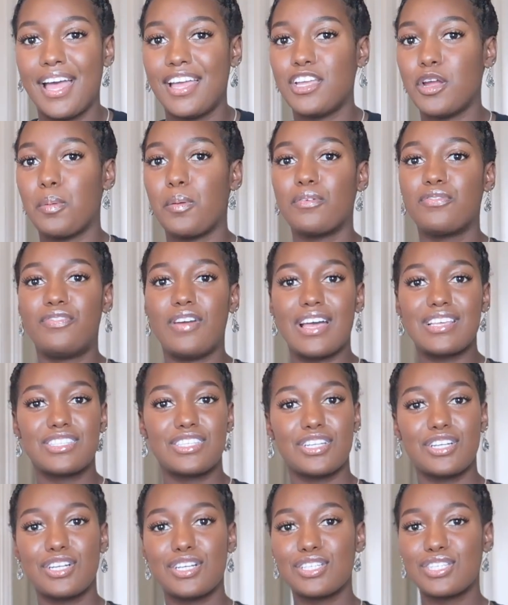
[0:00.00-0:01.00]
Your
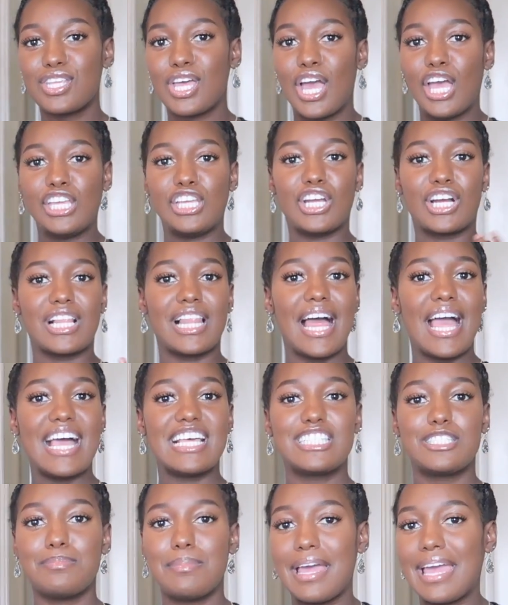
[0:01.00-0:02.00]
professors, your
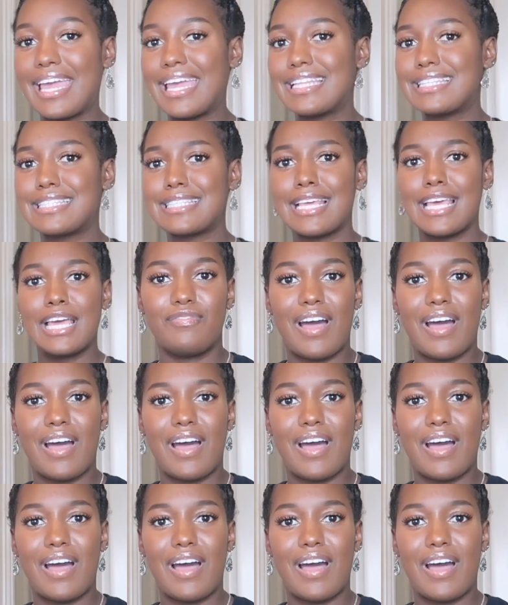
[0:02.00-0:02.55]
classmates,